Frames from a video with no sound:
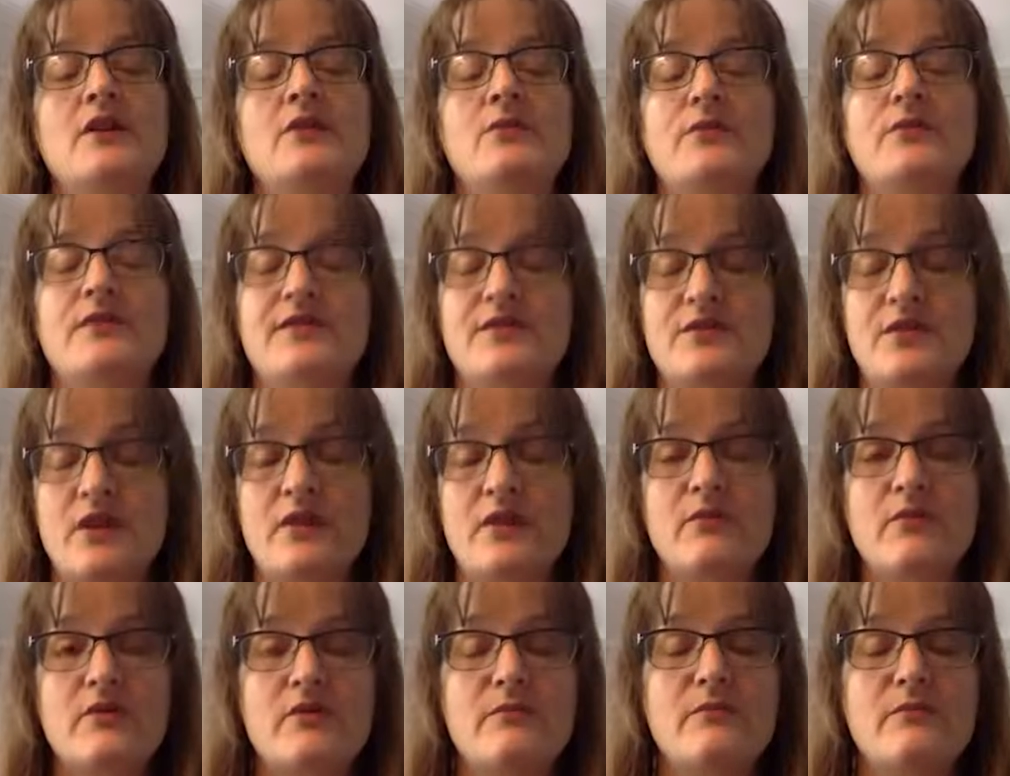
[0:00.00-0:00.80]
We
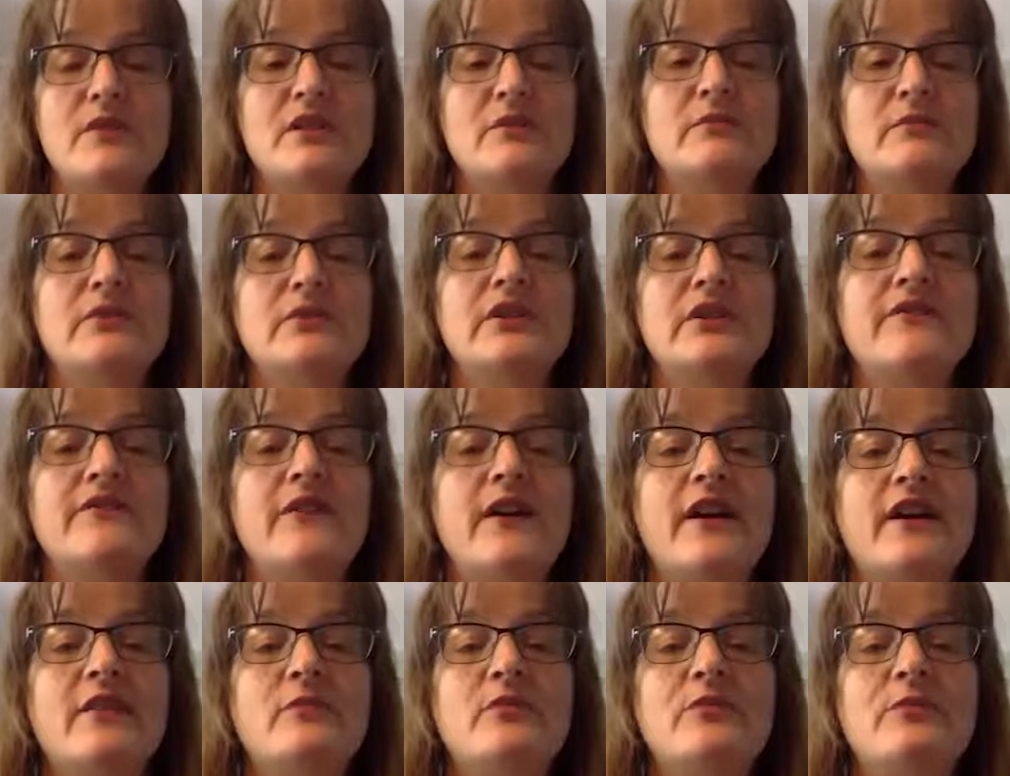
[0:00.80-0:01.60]
start with a minimally
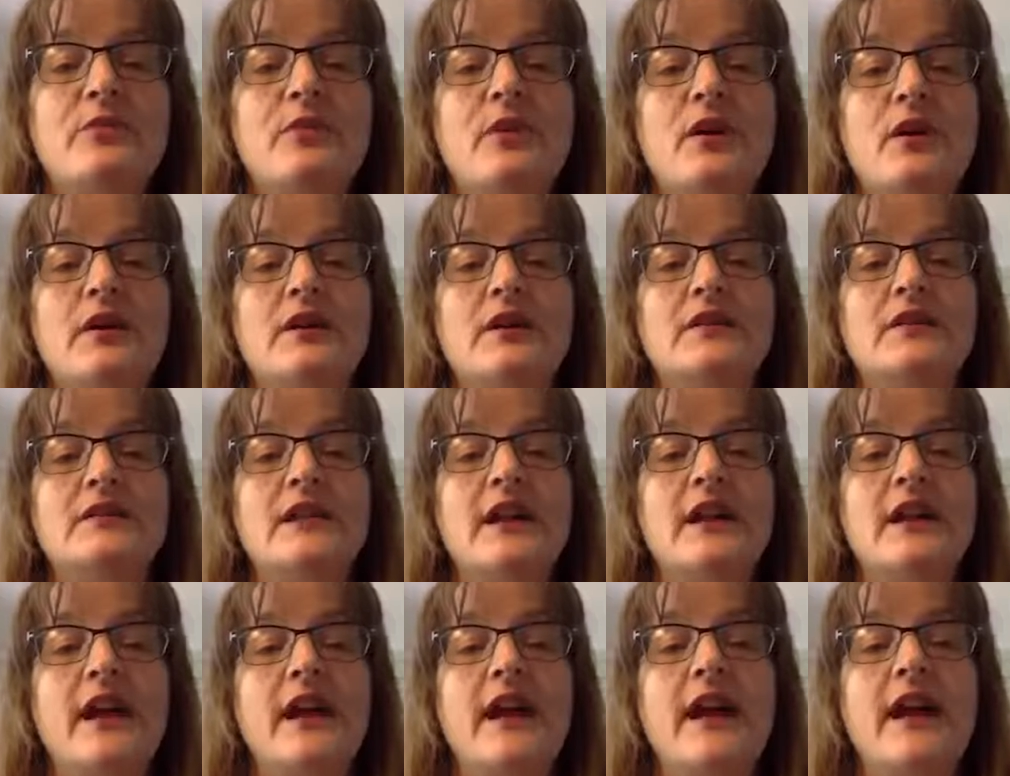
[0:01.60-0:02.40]
viable product
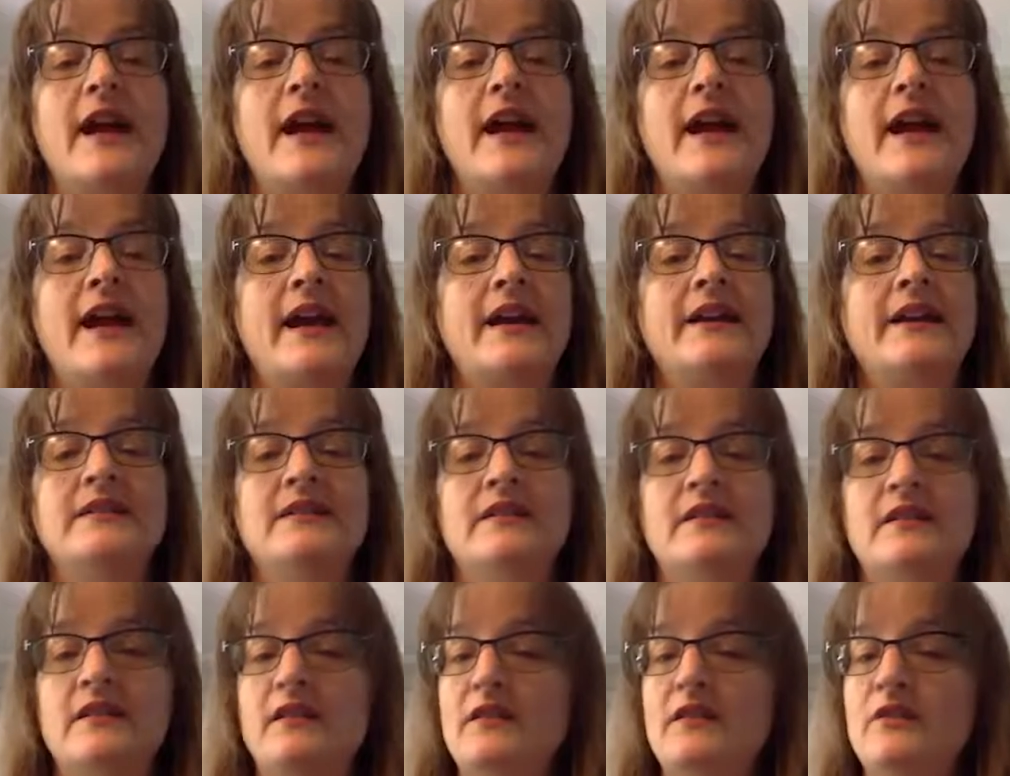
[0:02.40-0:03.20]

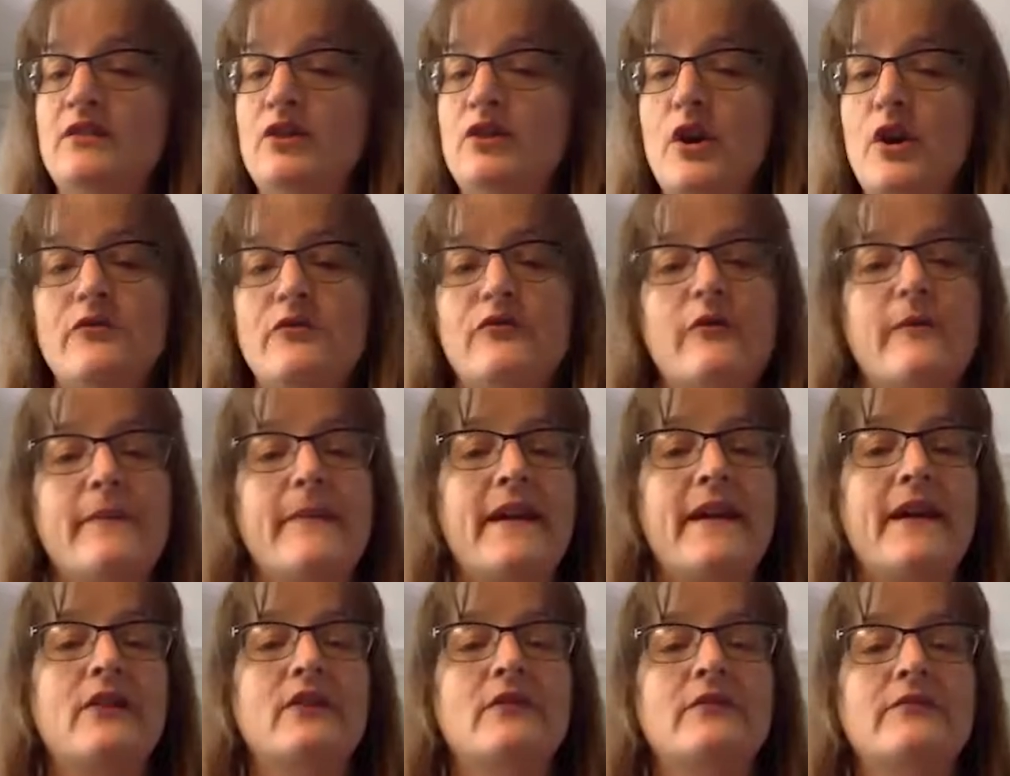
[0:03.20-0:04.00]
and go from
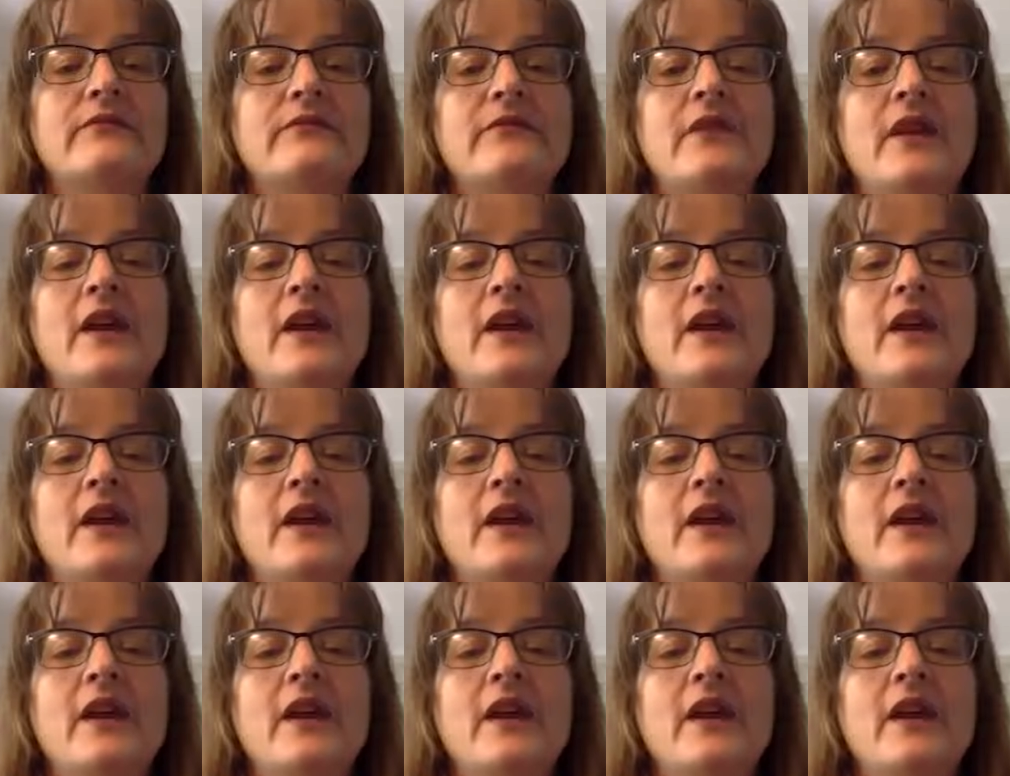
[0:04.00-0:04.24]
there.